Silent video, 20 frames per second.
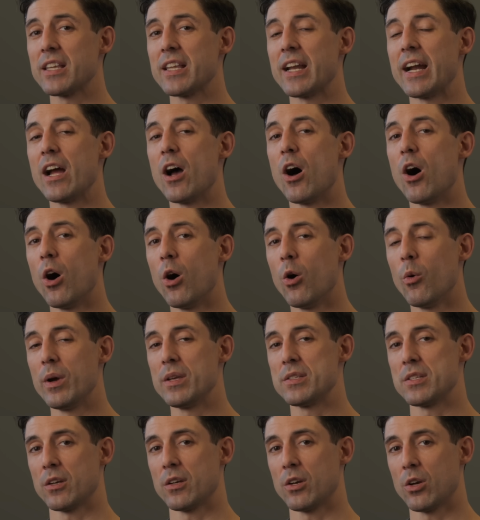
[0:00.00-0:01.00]
that I
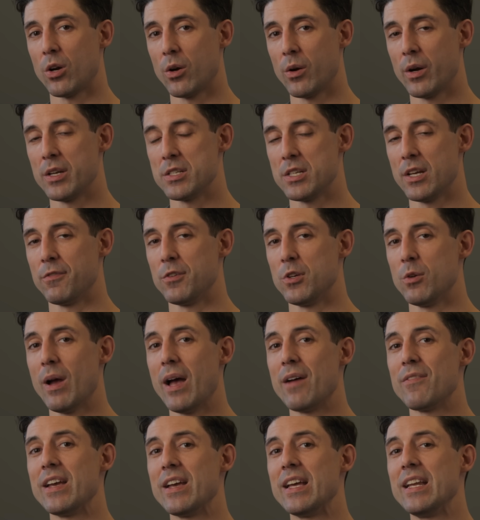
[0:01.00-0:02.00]
always encourage, if you
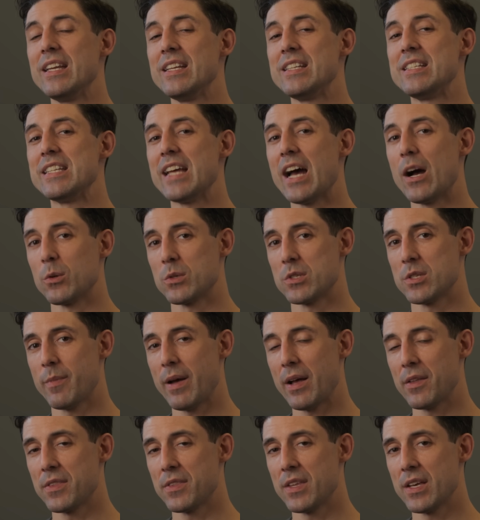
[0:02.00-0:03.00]
have any doubts
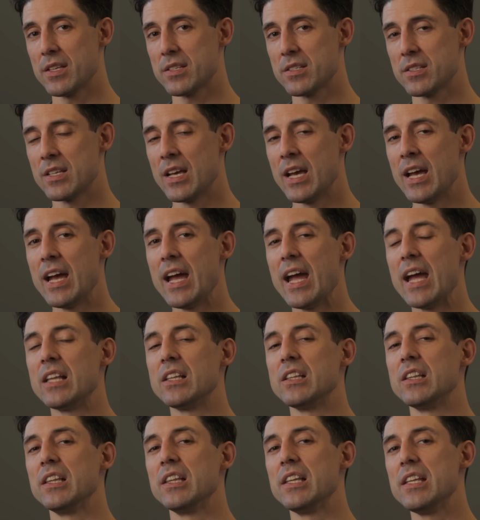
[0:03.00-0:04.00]
about this, at
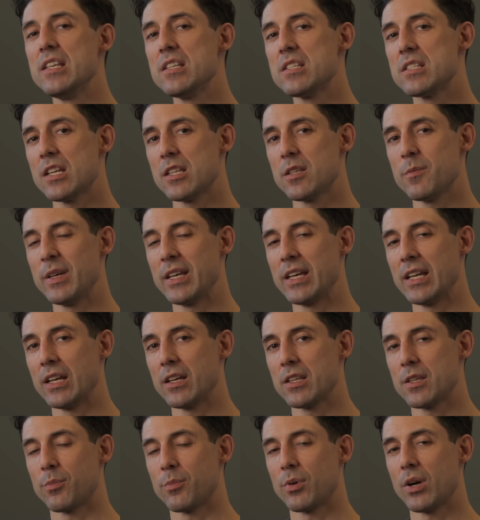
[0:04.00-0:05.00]
least at the beginning
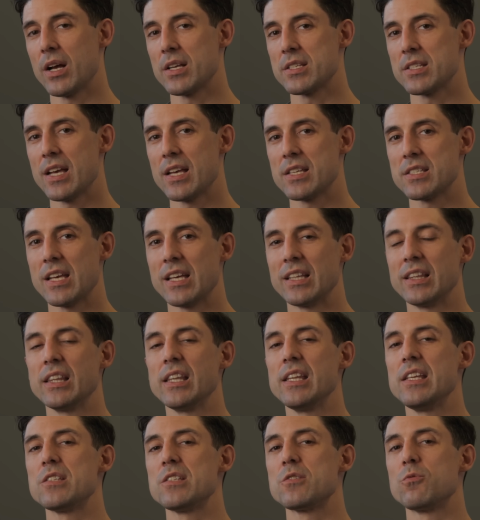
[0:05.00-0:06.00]
of the process, at
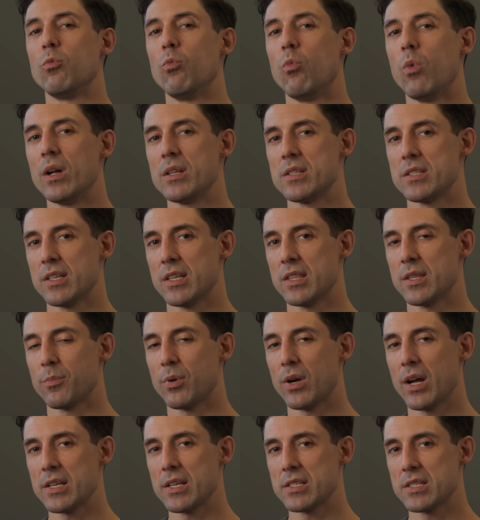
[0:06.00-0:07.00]
least once in the
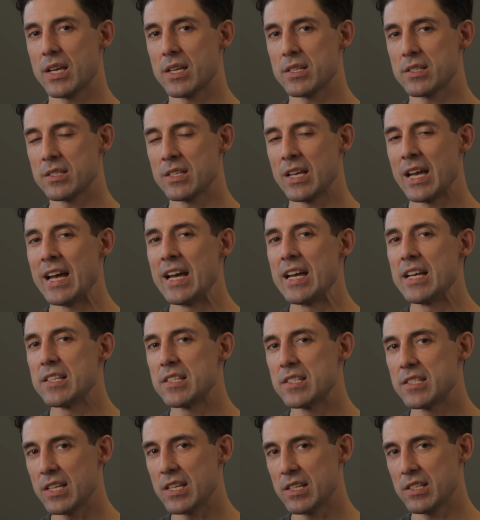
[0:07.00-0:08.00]
process,
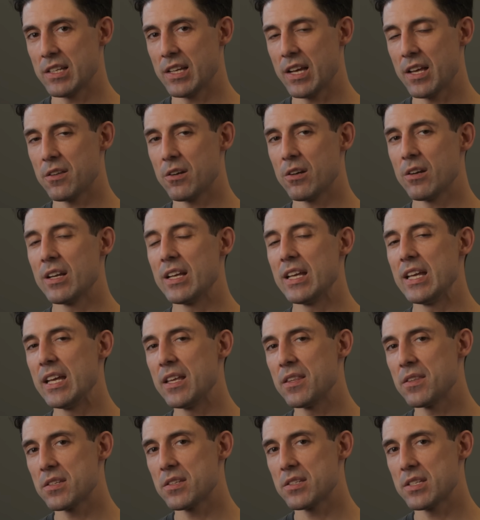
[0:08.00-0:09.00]
sit together
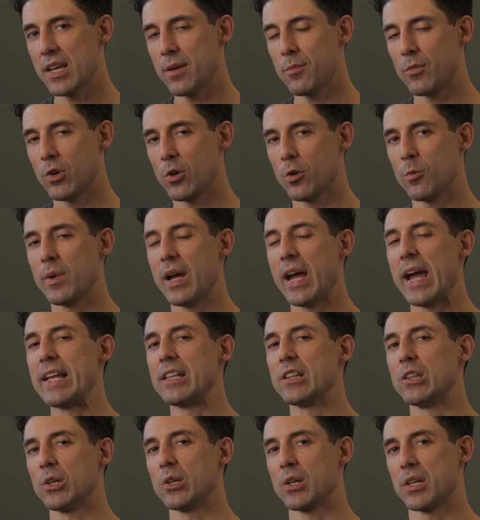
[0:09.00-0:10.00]
in the same room
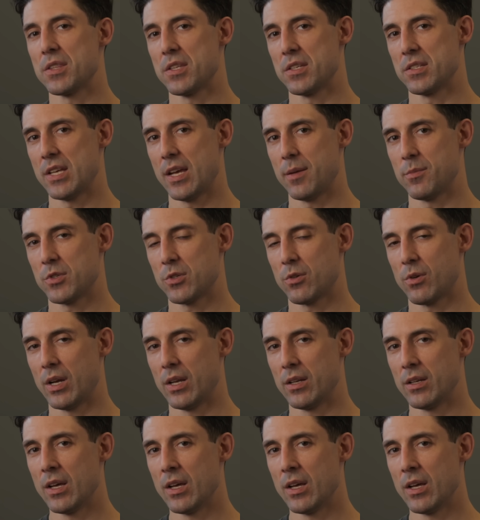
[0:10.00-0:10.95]
and look at the same screen.